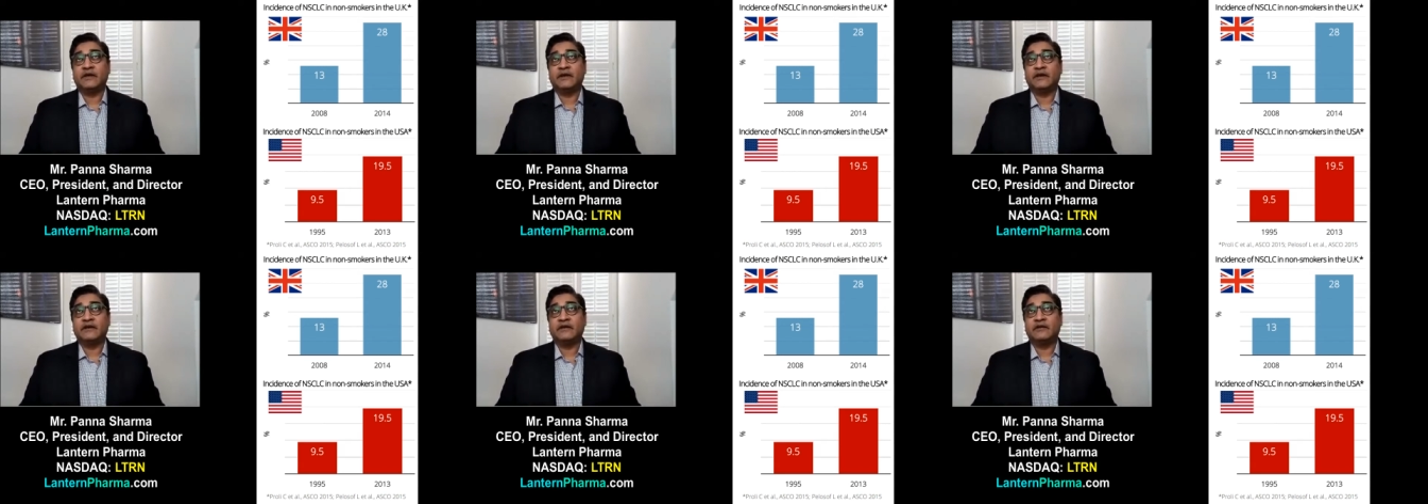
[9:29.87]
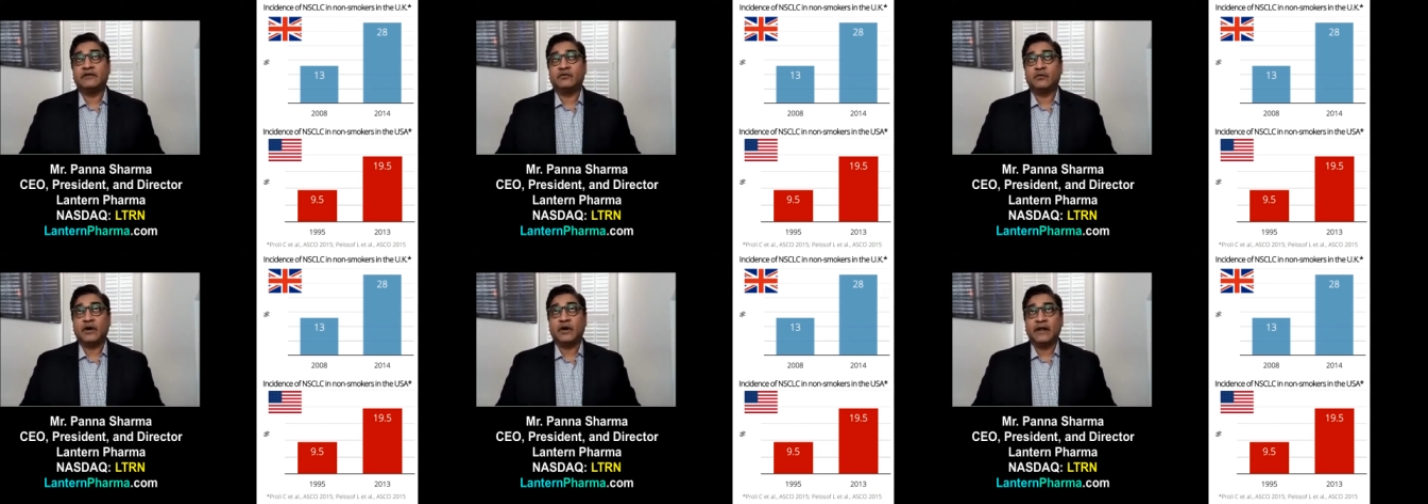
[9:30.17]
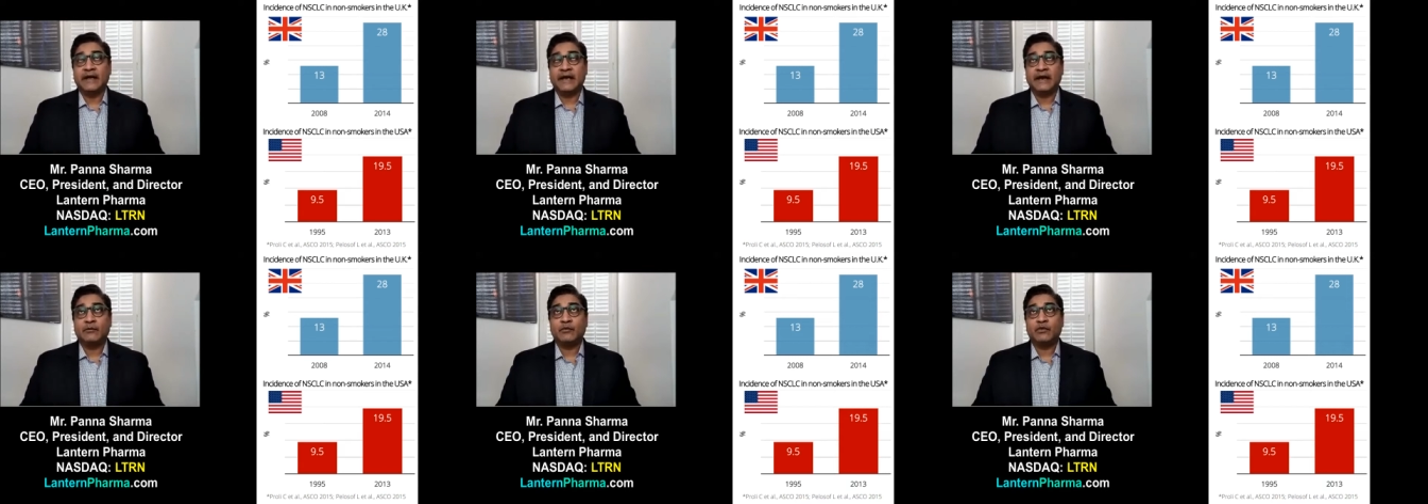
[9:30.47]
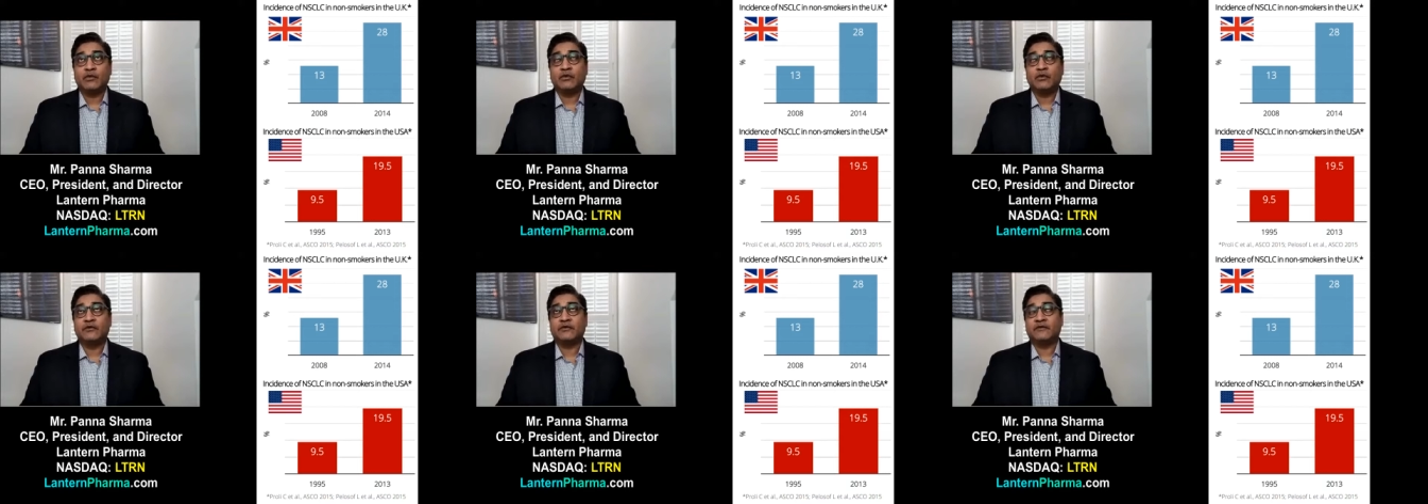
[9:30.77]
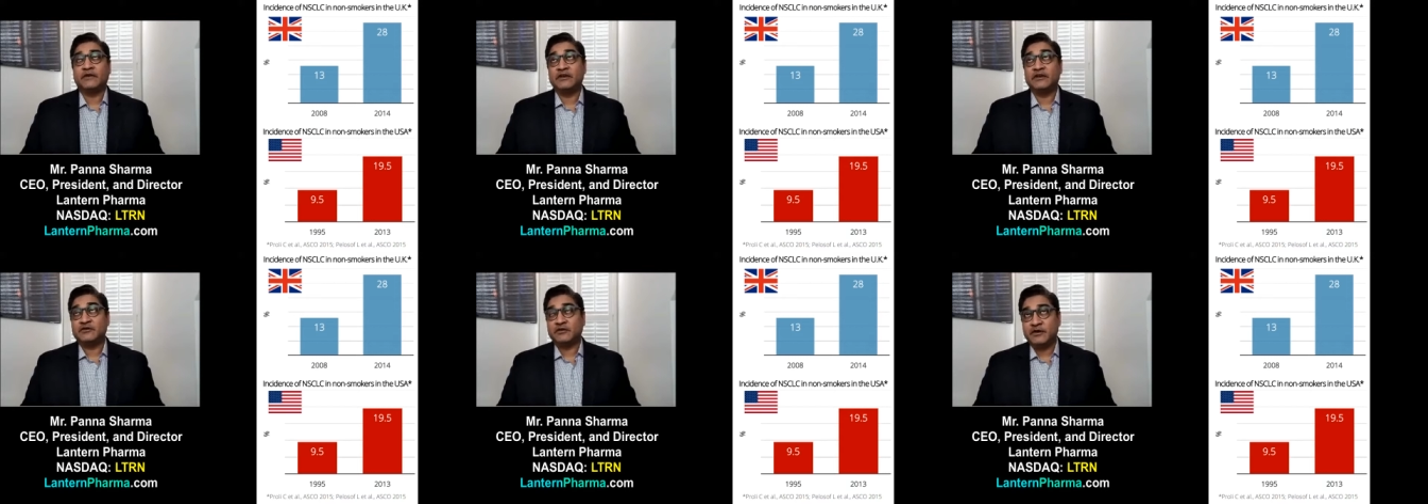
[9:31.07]
in small animals,
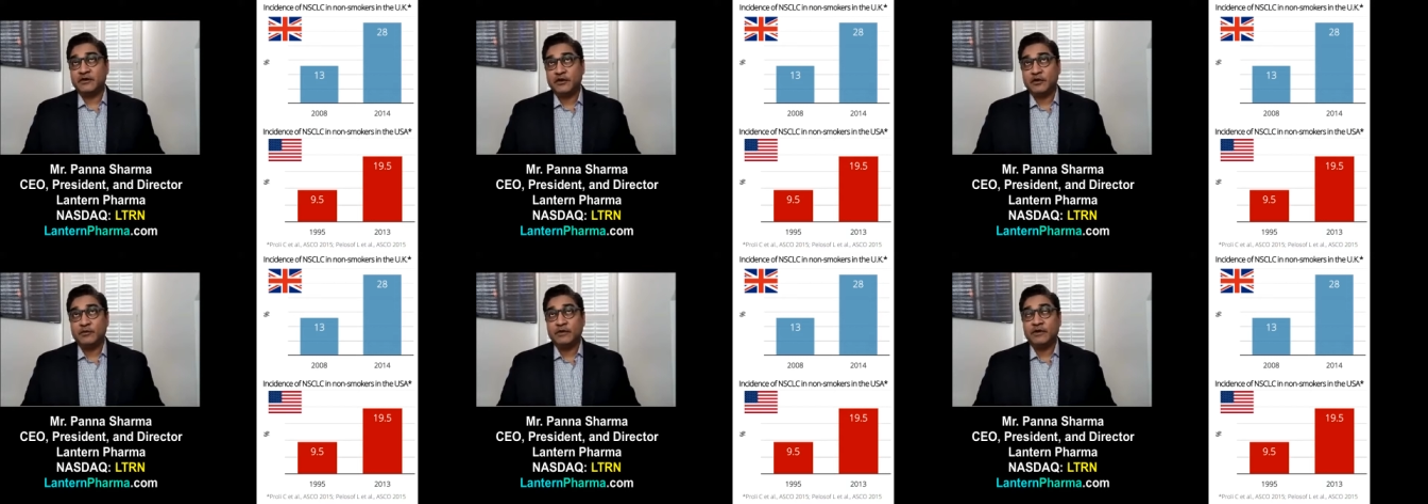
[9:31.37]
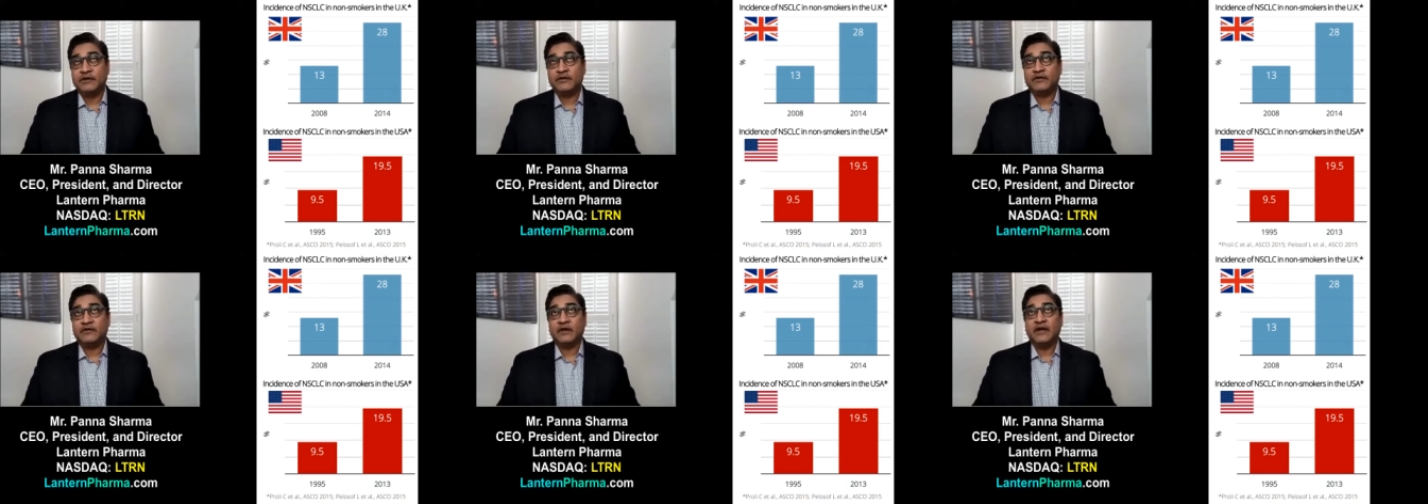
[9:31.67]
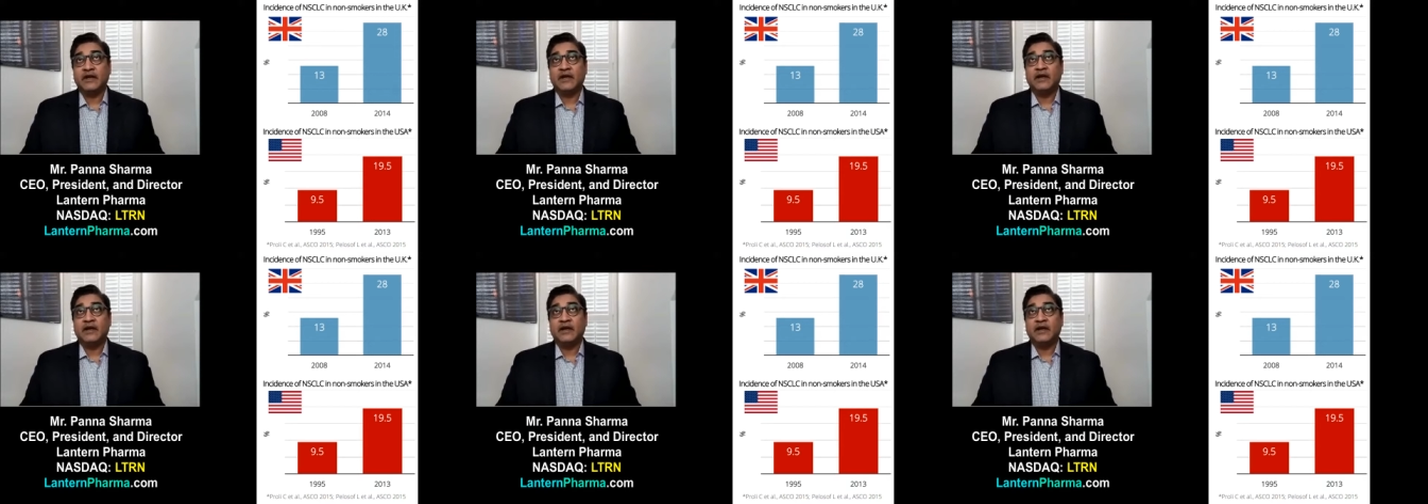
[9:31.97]
eventually humans,